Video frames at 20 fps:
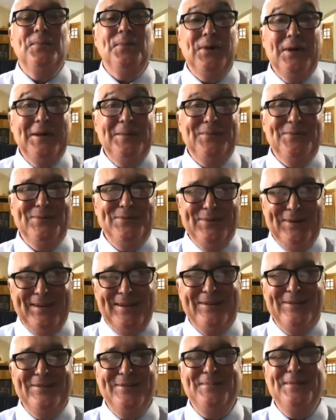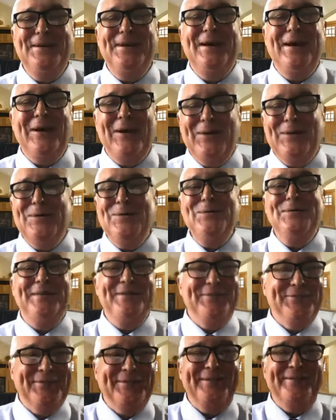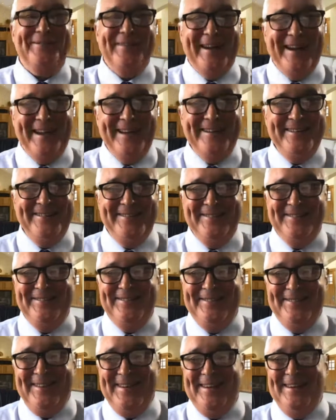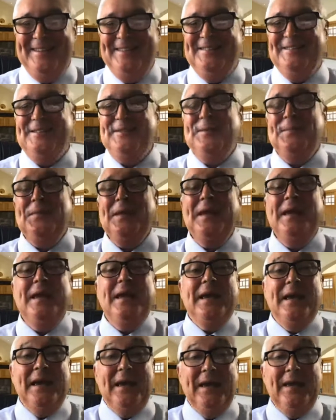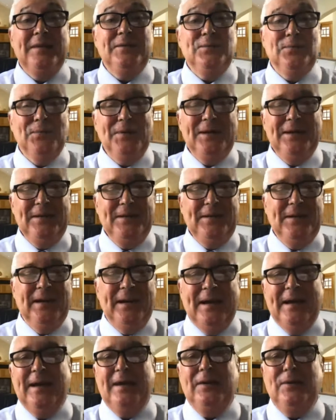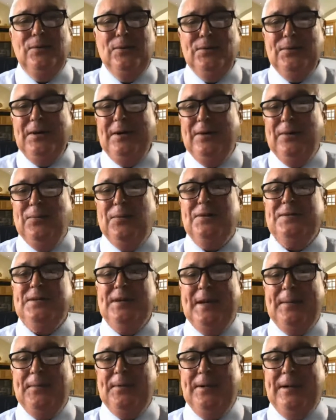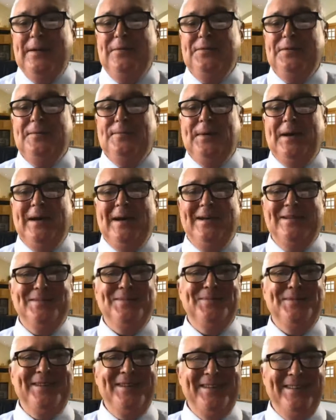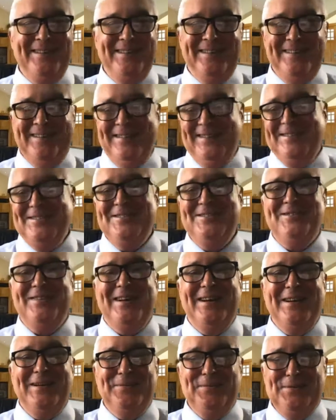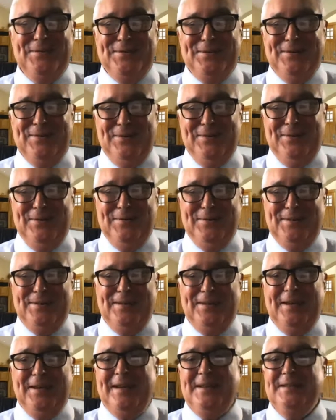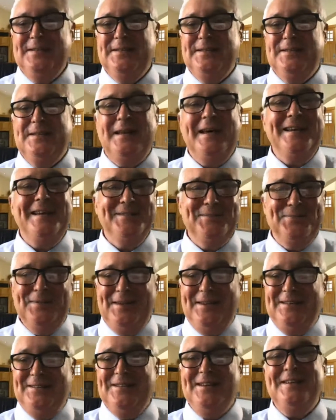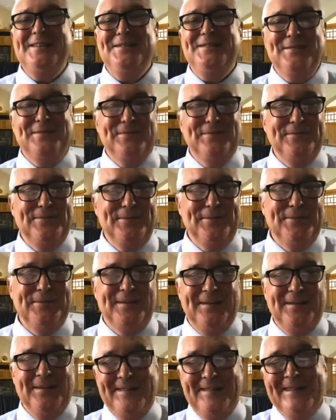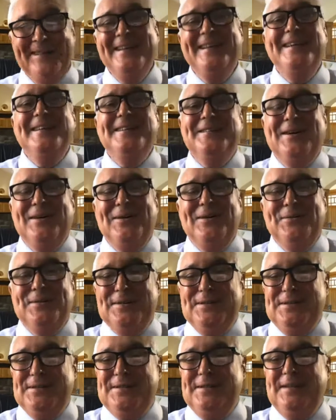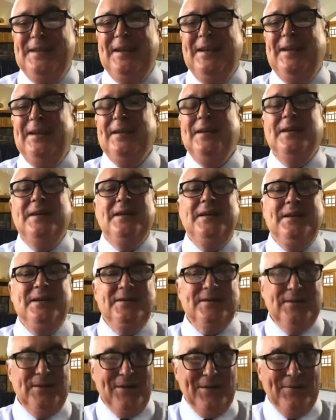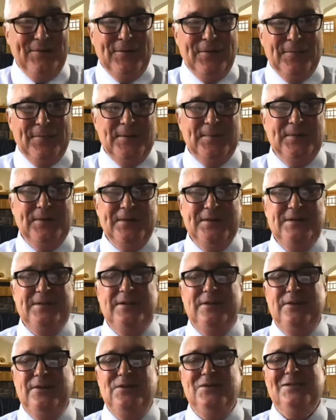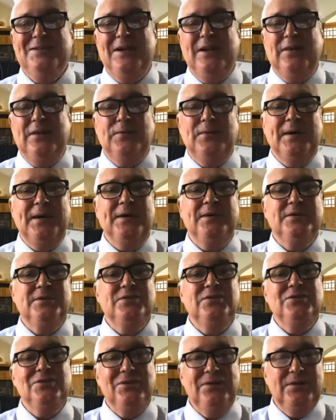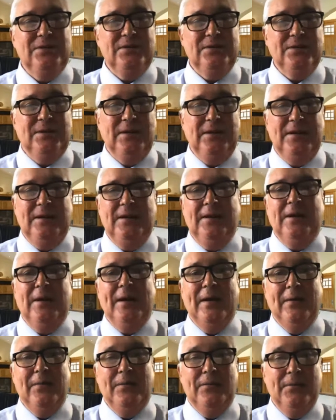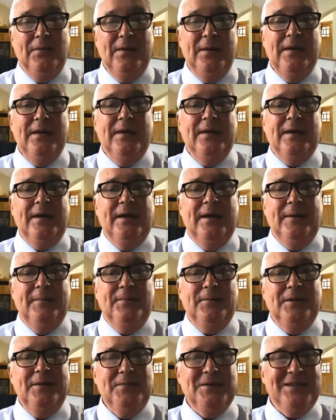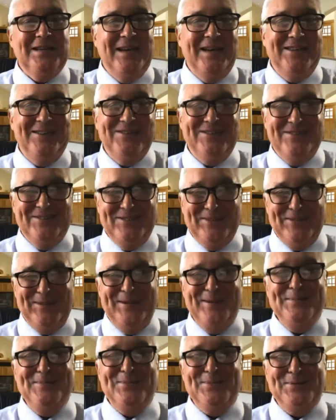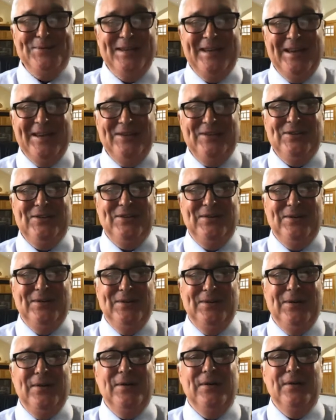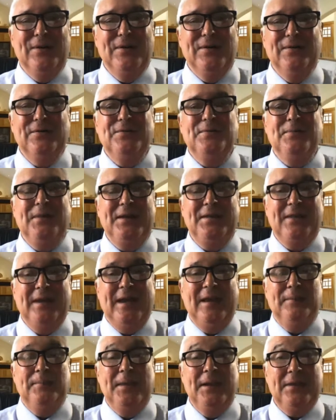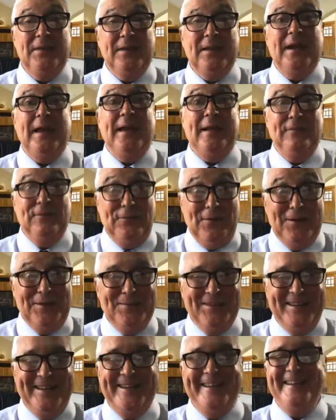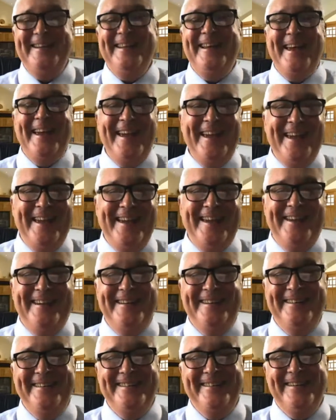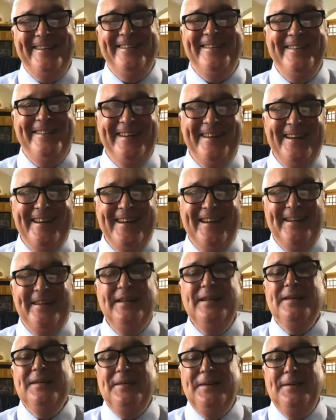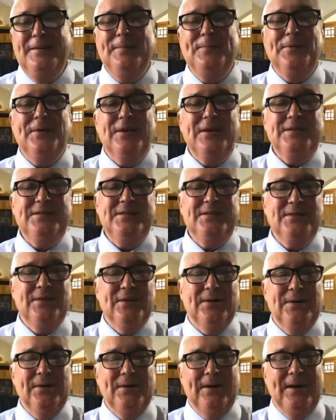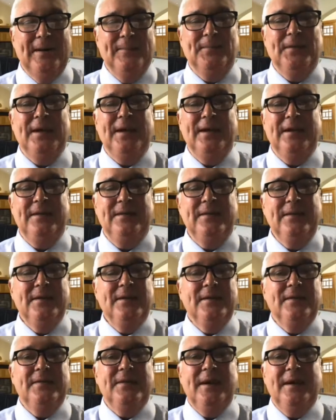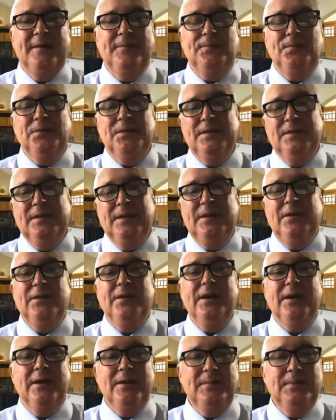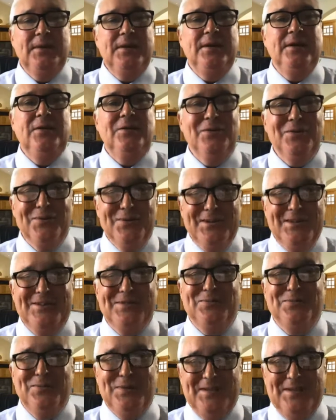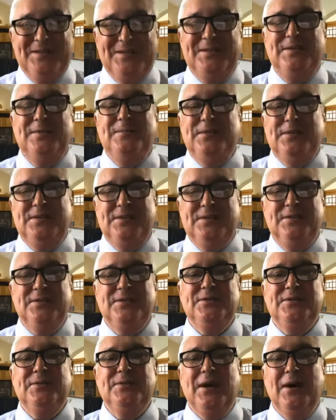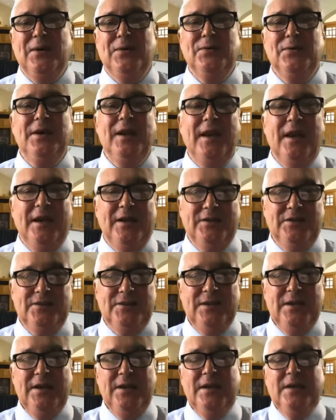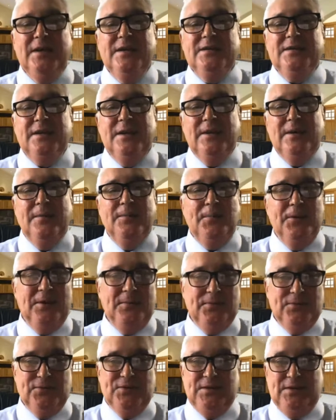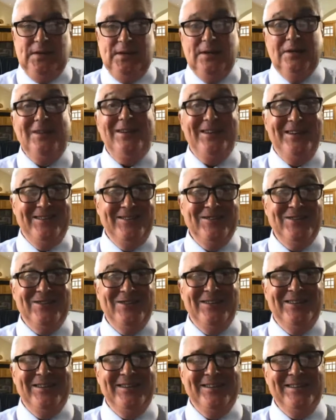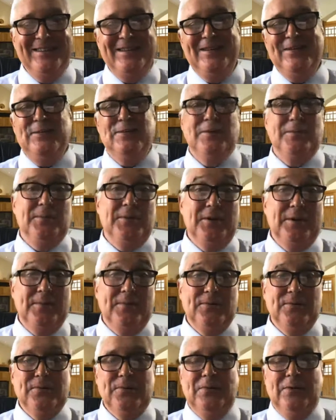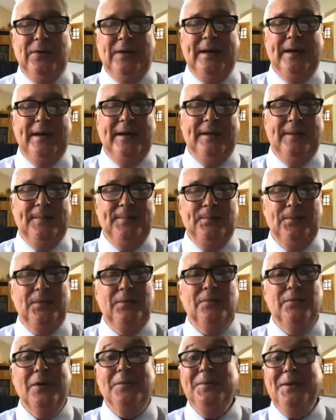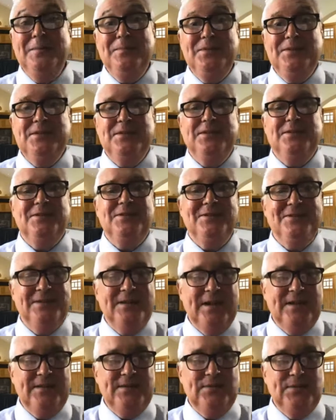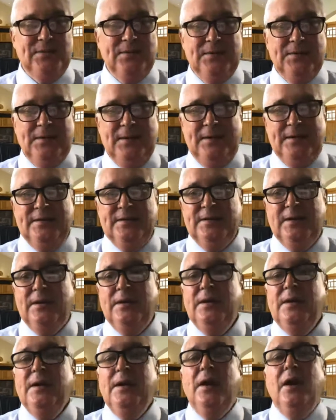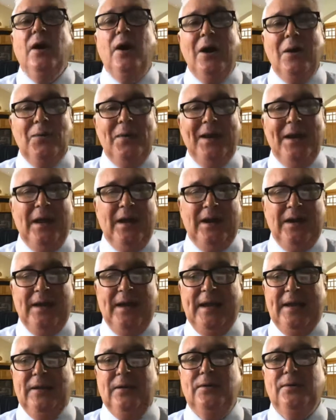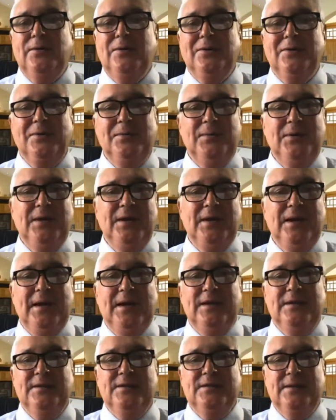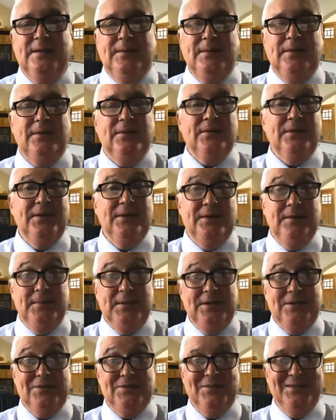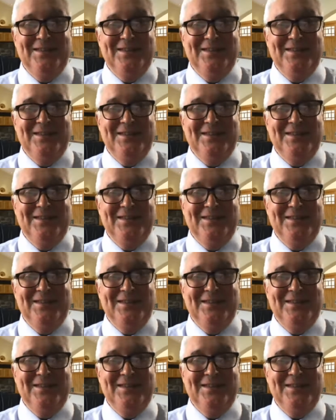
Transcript: or people. It could be a whole different range of things. And we are looking at what's happened over the past week in Australia with security risk analysis. Last week, Jason Fullerton told us that he has heard from the police in New South Wales due to the limitations on the importation of methamphetamine and cocaine, that the price has gone up and that there are going to be increased risks to business who hold cash. So people stealing internally or people robbing businesses, that sort of thing. So I went out and had a look on the weekend at three of the biggest